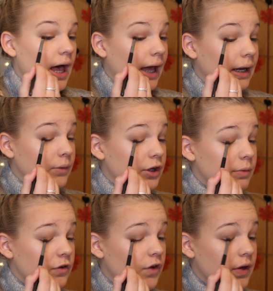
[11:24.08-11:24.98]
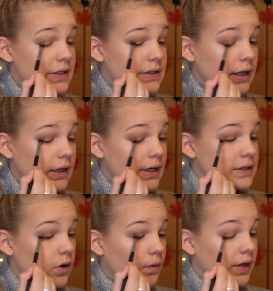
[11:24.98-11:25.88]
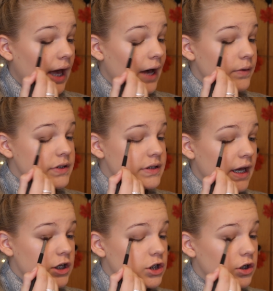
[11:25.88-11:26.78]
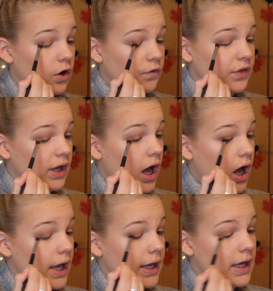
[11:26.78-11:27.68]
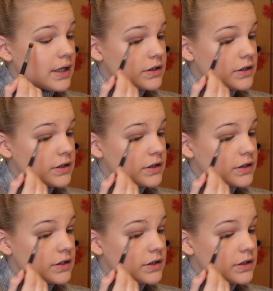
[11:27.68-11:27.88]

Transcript: And I'm going to be focusing this on the outer section of the eye